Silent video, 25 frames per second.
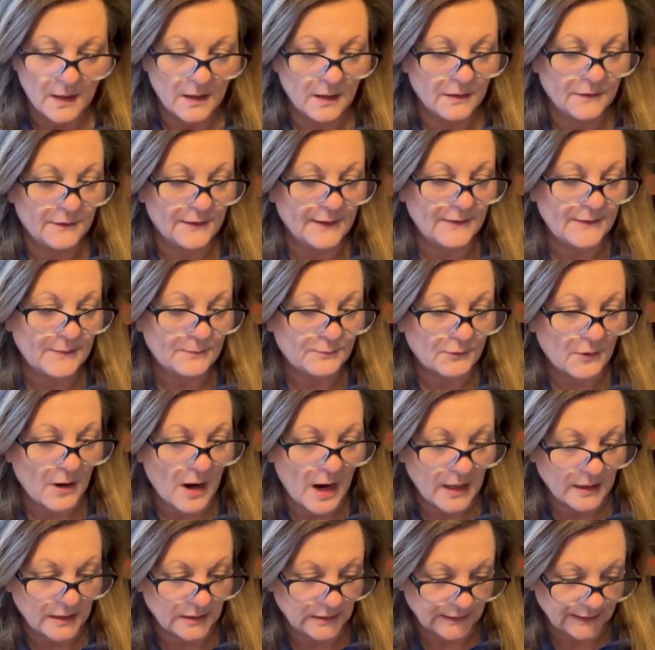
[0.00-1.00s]
Then the
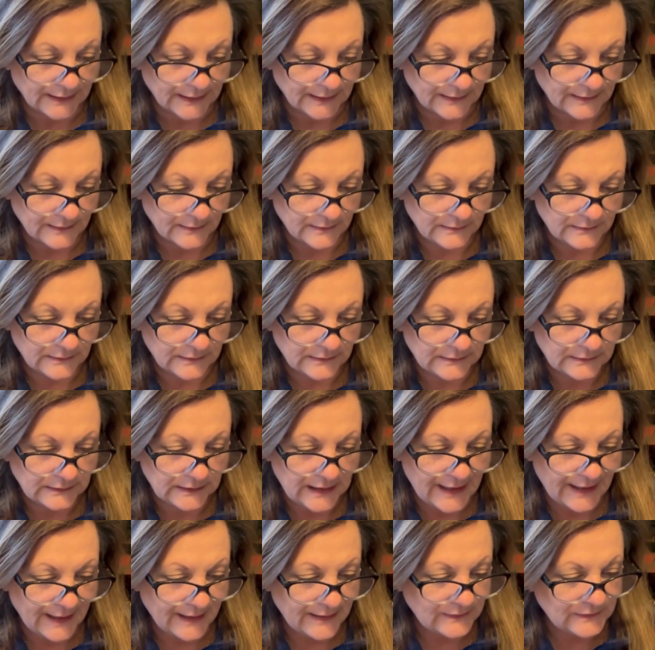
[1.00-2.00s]
broccoli.
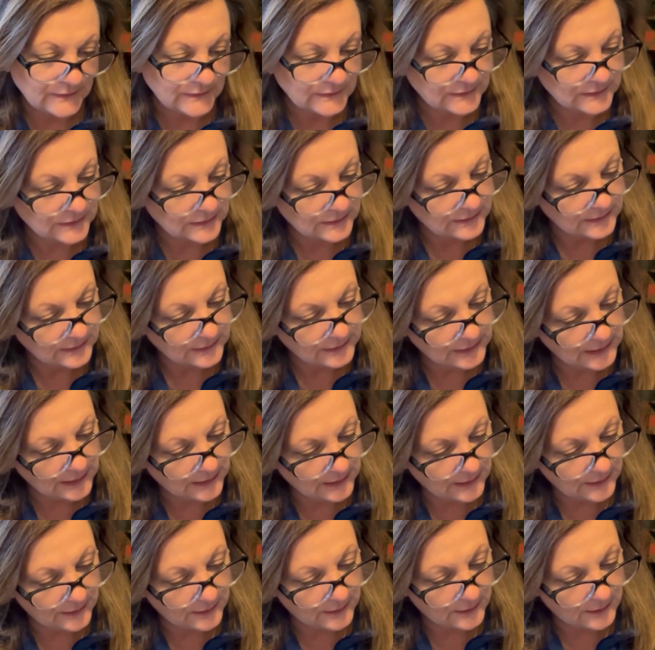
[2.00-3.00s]
Last
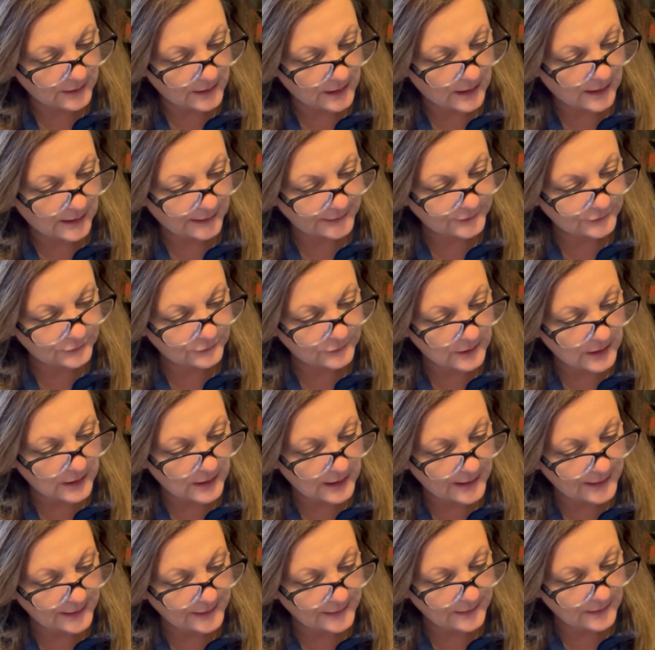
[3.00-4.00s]
year, I
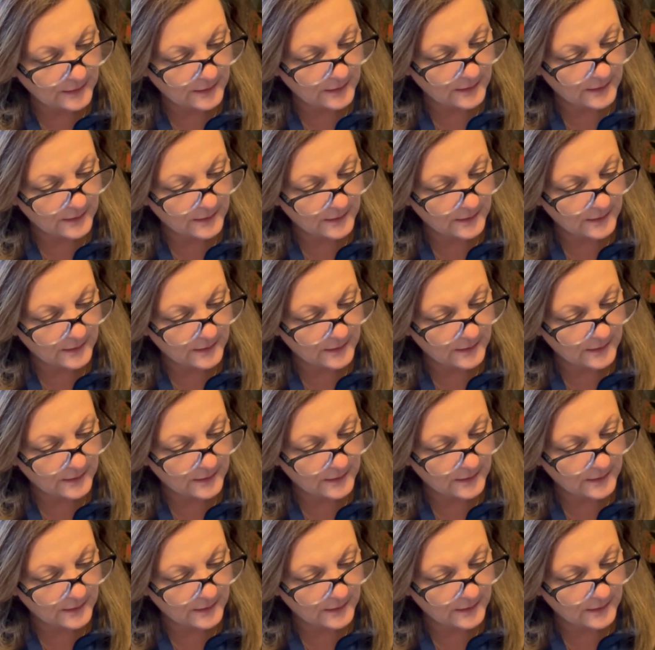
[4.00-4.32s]
tried